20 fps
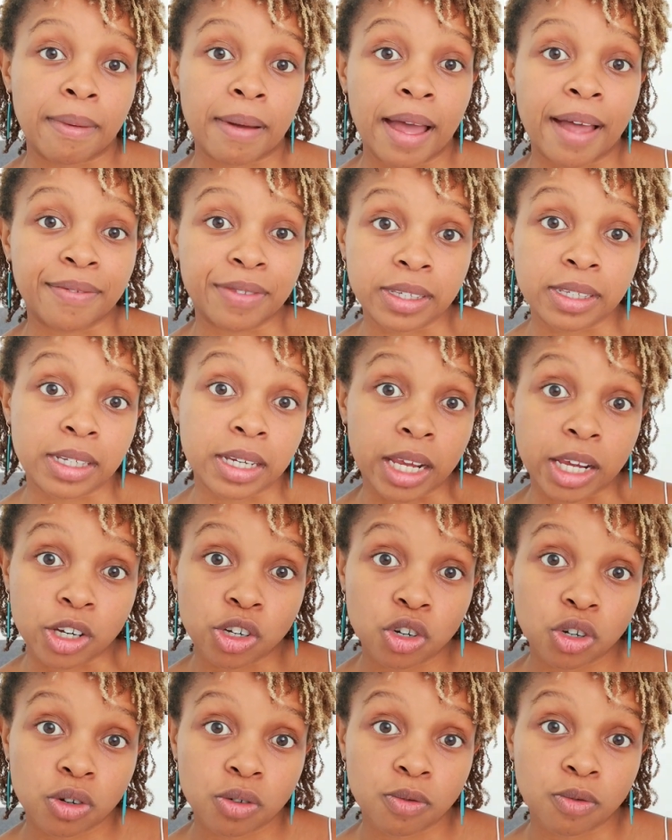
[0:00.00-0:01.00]
at this
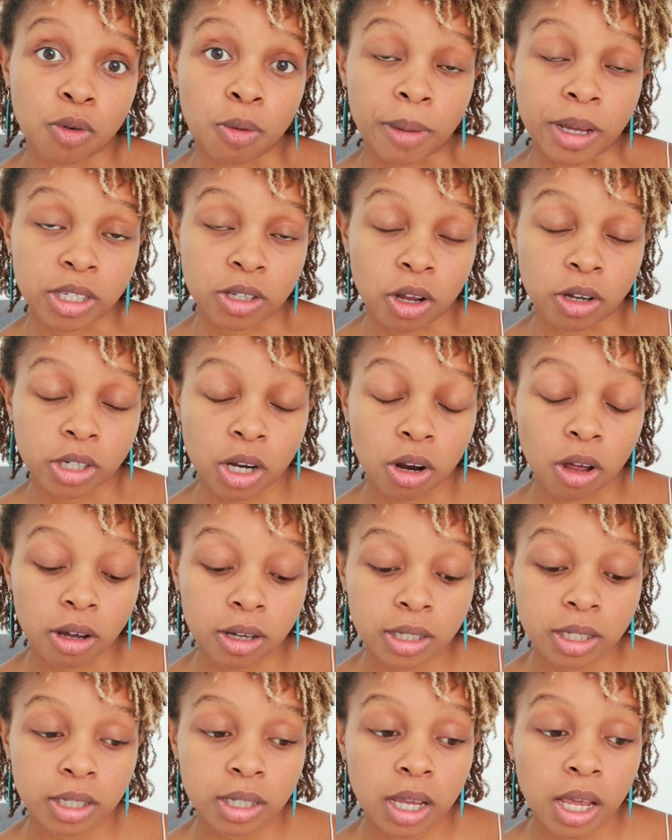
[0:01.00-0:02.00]
stage for my starter
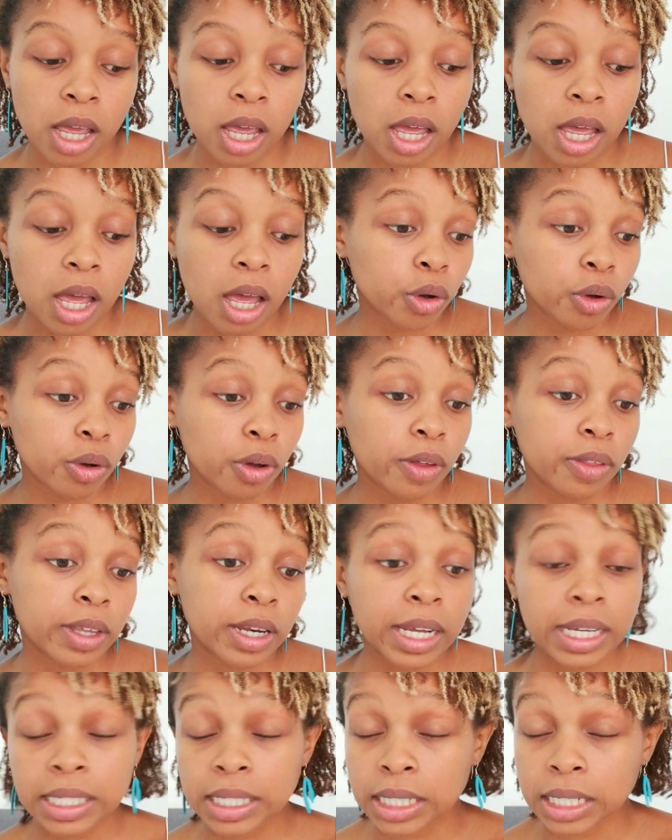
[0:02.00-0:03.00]
locks. So the
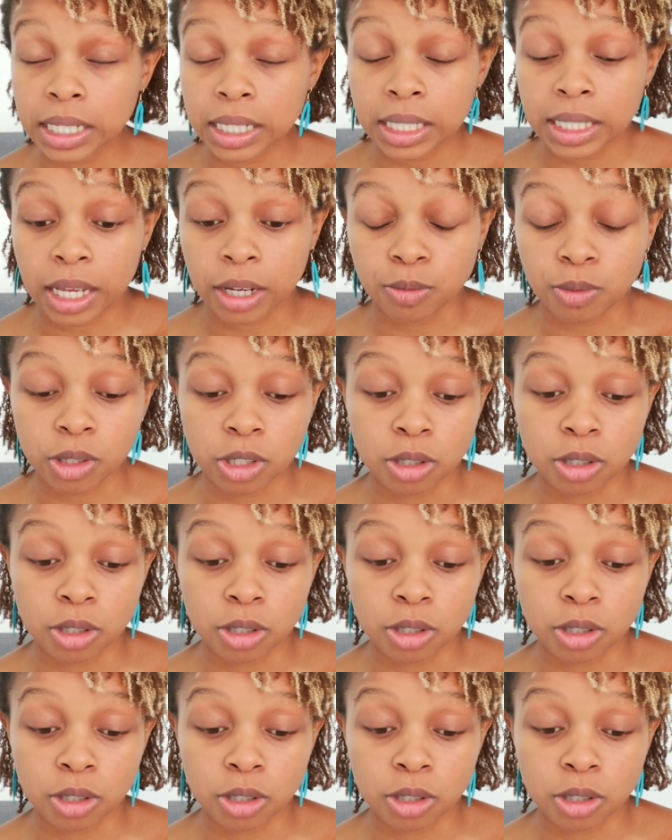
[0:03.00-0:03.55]
next thing that we're